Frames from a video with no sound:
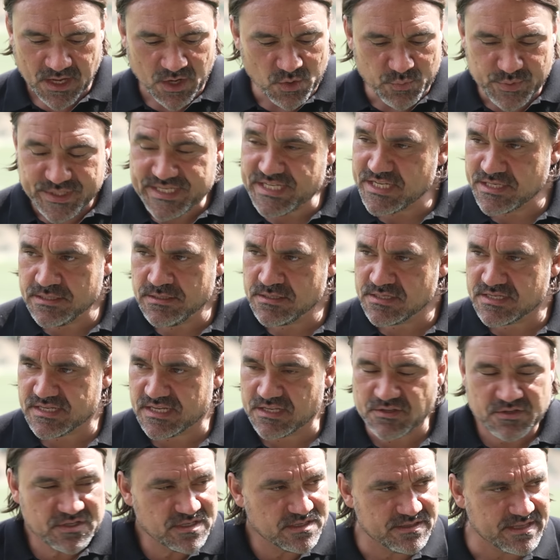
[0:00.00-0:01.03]
We didn't,
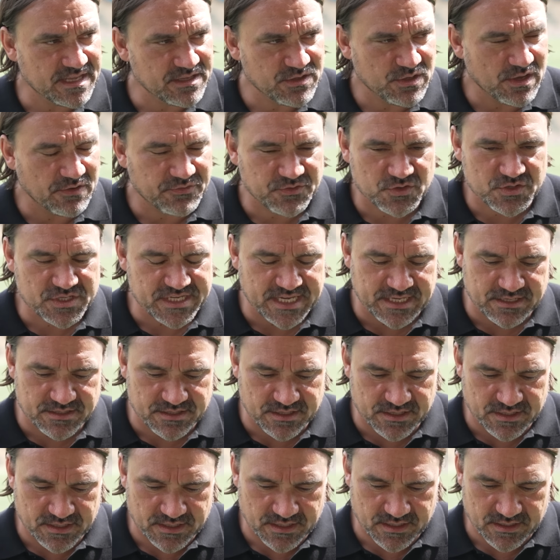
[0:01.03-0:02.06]
and then you have to take
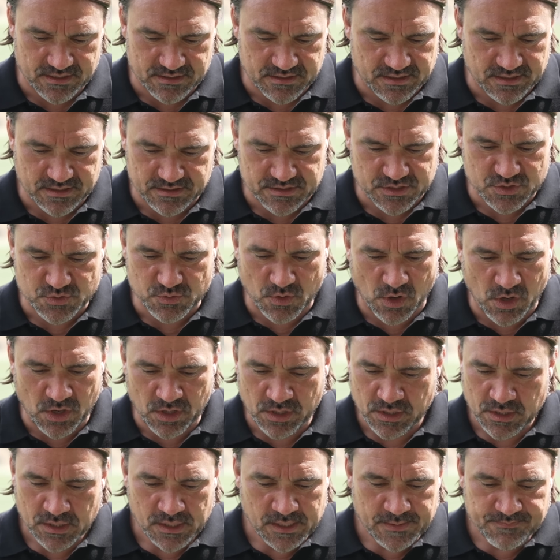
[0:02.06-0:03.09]
the
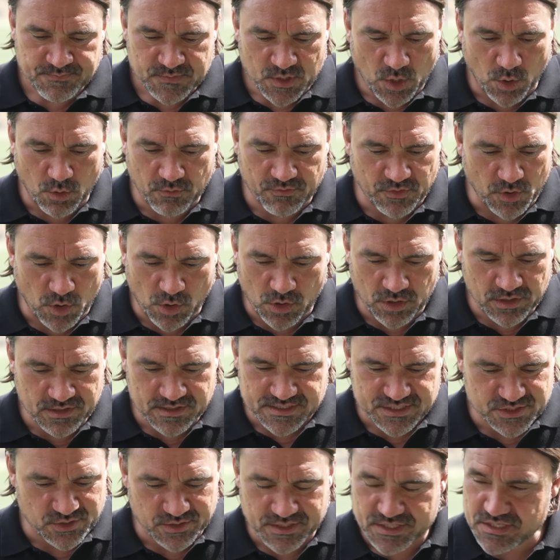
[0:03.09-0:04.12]
draw. Overall,
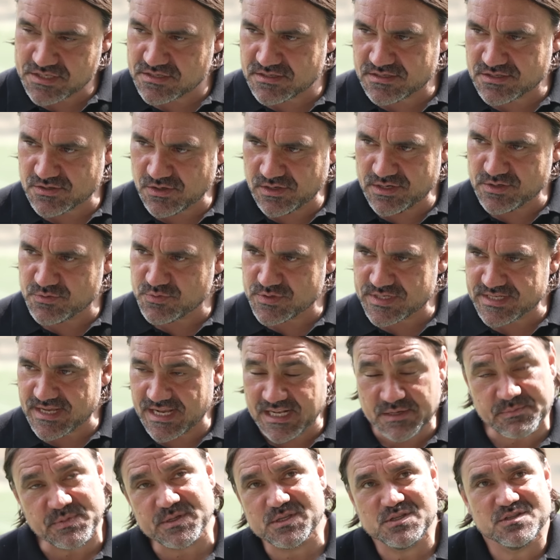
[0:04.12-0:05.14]
a solid
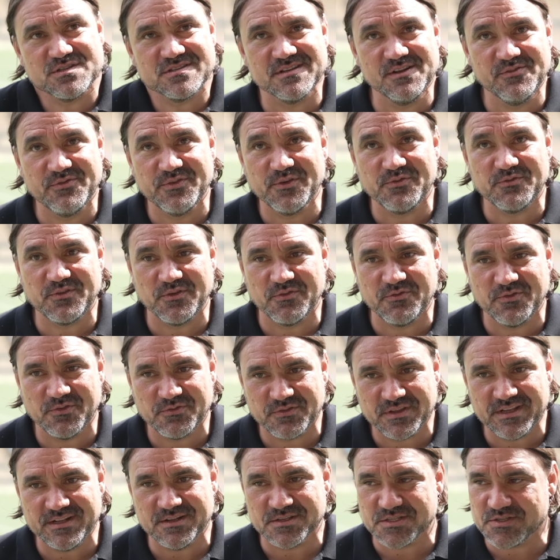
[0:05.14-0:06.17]
result, but still
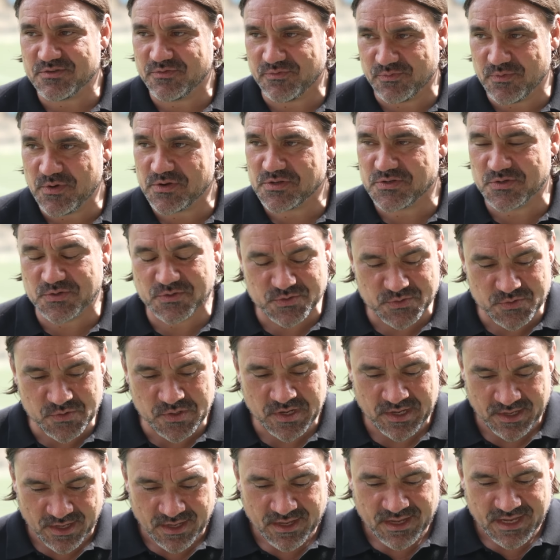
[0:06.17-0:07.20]
50-50, lots of work to do,
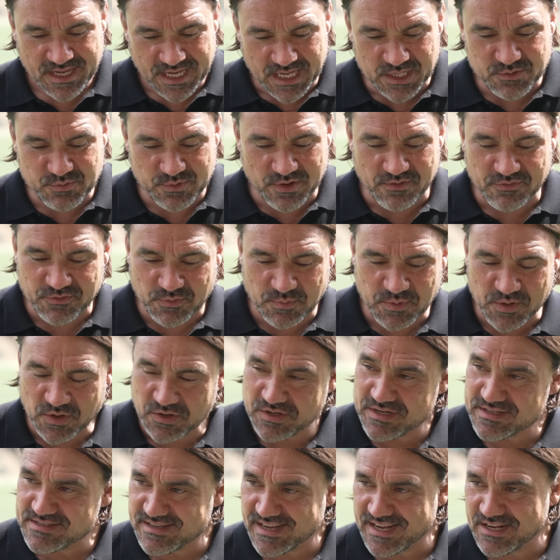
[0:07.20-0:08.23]
and we have to be
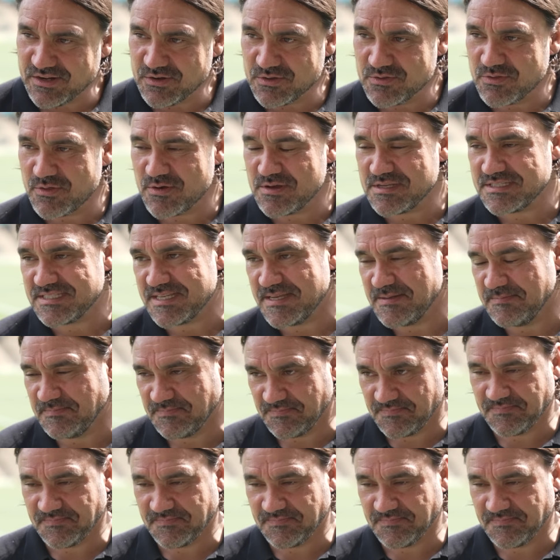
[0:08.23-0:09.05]
on it again on Thursday.